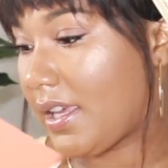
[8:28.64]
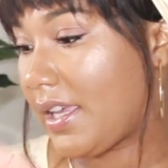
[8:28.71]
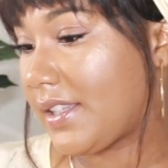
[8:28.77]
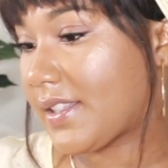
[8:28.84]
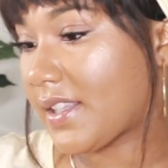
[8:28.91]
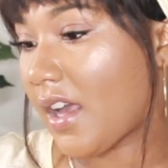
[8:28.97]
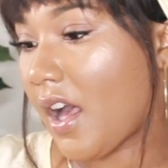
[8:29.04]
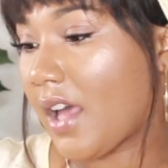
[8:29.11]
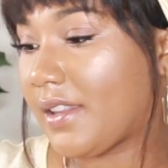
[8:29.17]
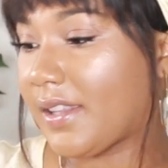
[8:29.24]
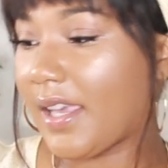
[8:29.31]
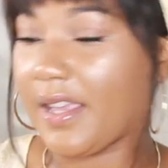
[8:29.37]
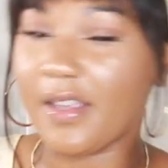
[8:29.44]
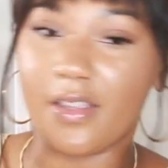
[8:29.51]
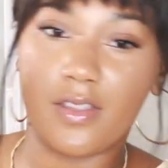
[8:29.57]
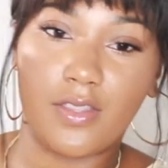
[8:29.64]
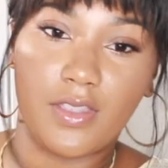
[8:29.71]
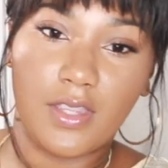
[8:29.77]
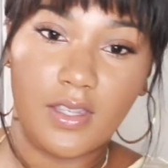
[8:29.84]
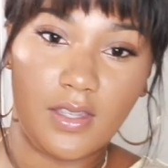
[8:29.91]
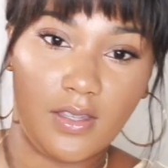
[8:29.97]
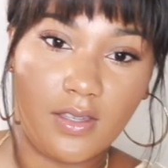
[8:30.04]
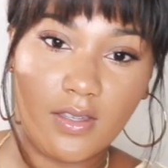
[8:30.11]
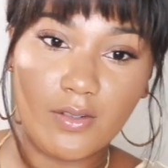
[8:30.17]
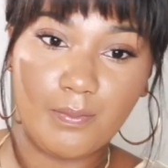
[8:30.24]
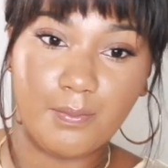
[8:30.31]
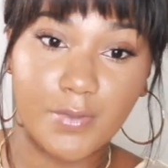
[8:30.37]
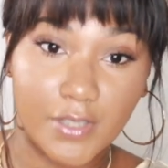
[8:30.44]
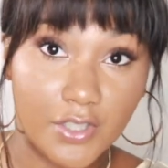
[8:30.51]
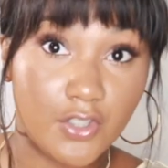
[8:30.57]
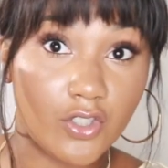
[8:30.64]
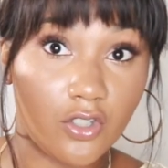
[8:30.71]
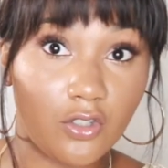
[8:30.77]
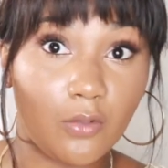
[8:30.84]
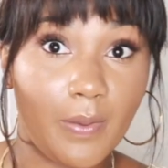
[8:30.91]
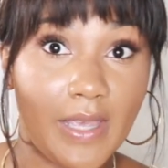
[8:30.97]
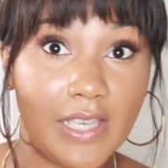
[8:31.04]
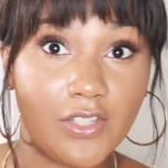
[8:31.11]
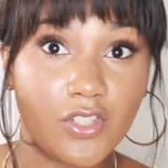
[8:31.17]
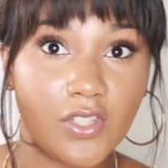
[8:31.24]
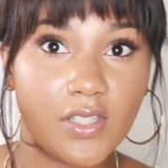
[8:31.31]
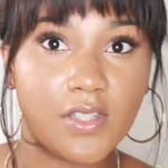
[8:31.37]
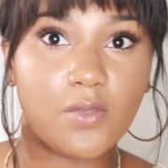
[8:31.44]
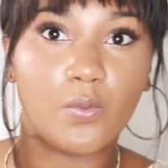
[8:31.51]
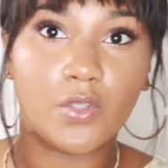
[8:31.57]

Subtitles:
It's got like the bullet journal pages,